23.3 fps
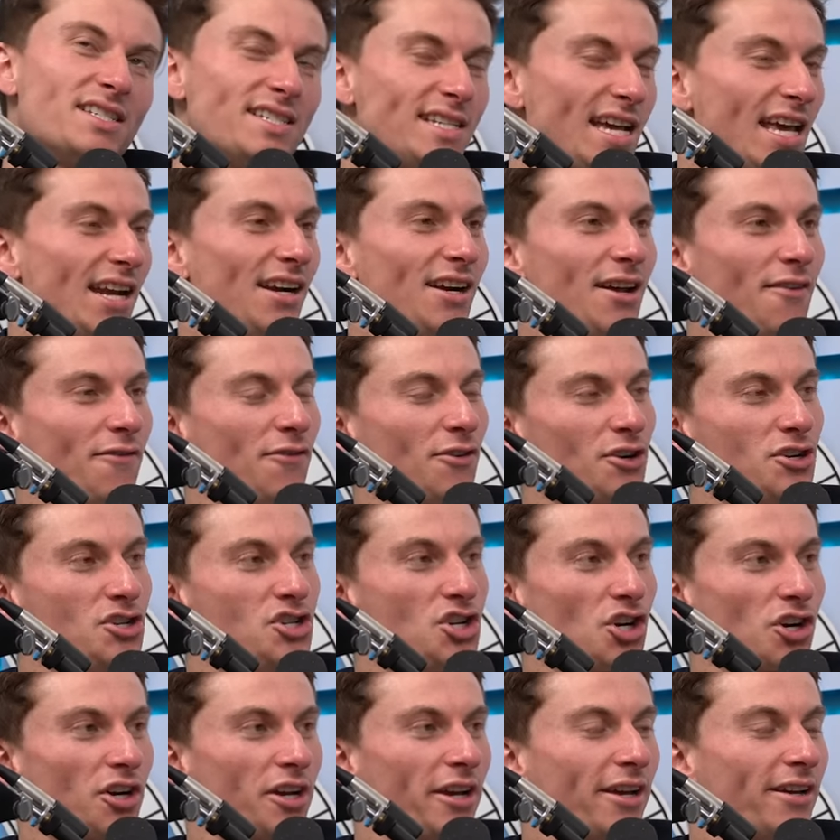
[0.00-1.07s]
saying enough for a
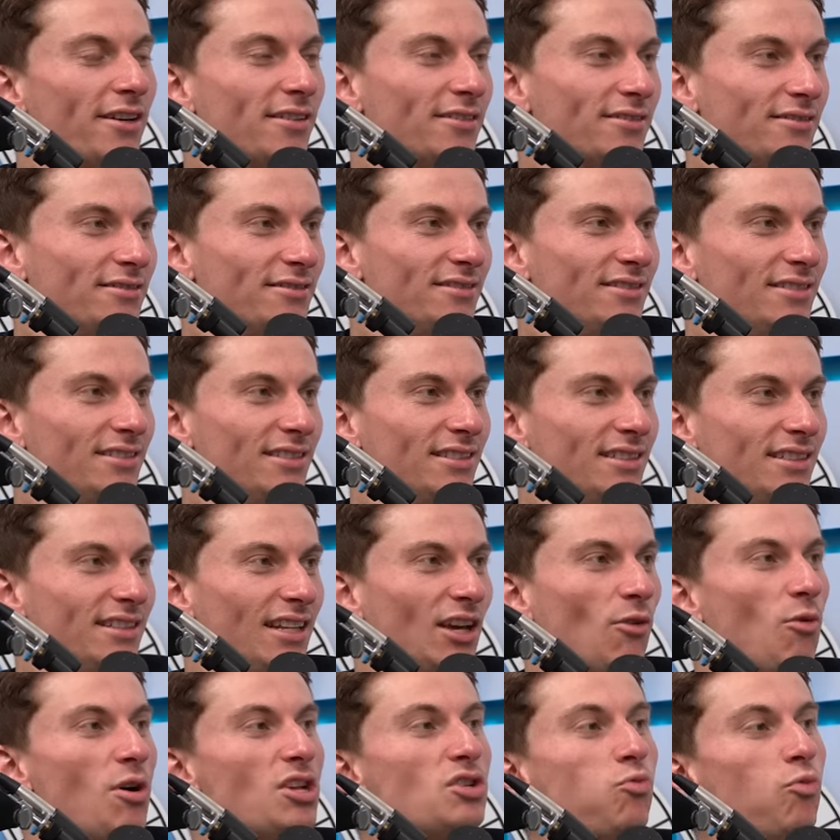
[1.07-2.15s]
jury? Like
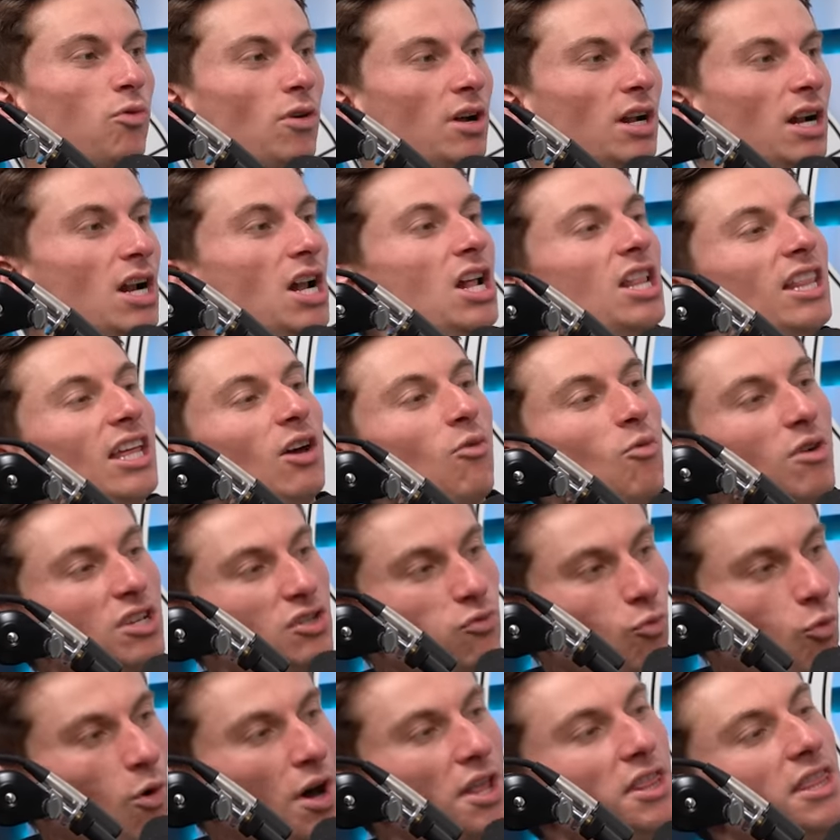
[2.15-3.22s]
what's for a jury? like what's
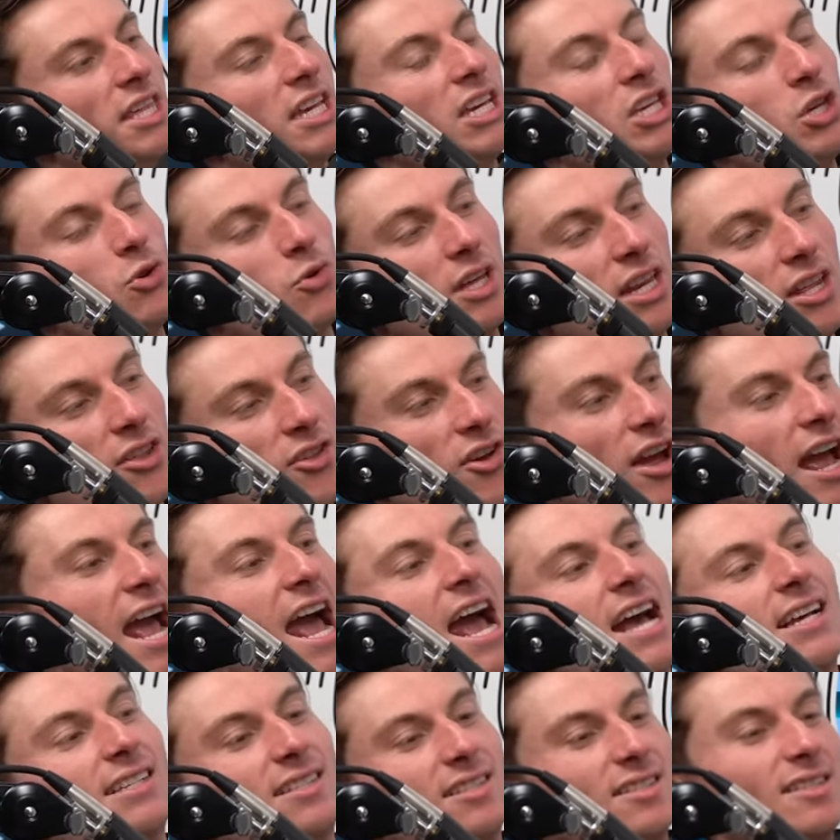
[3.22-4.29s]
one thing you could either
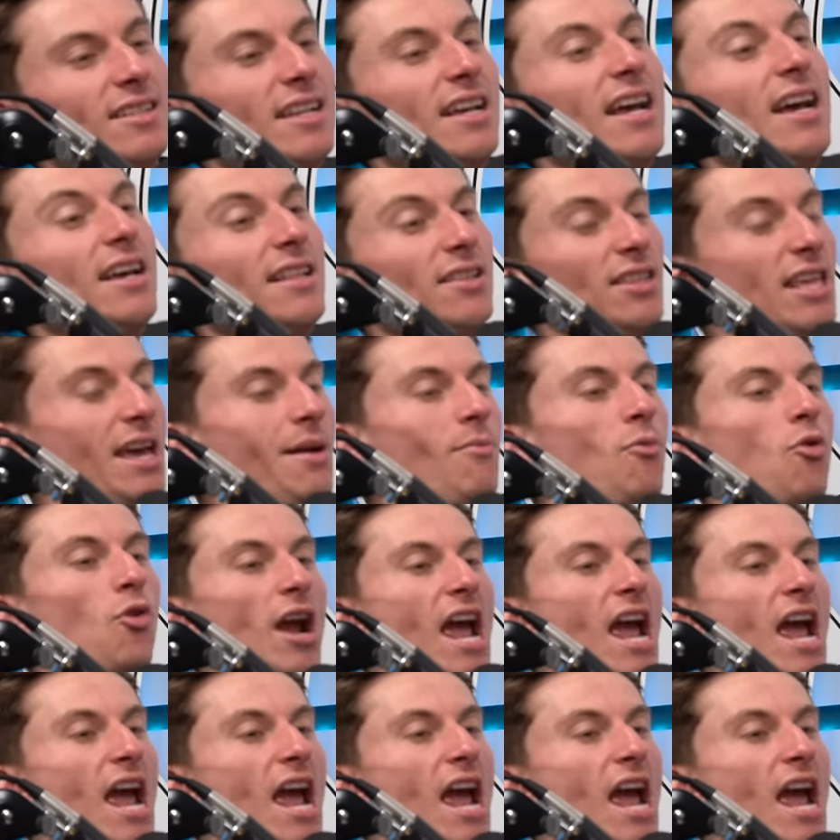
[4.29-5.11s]
ask uh, them or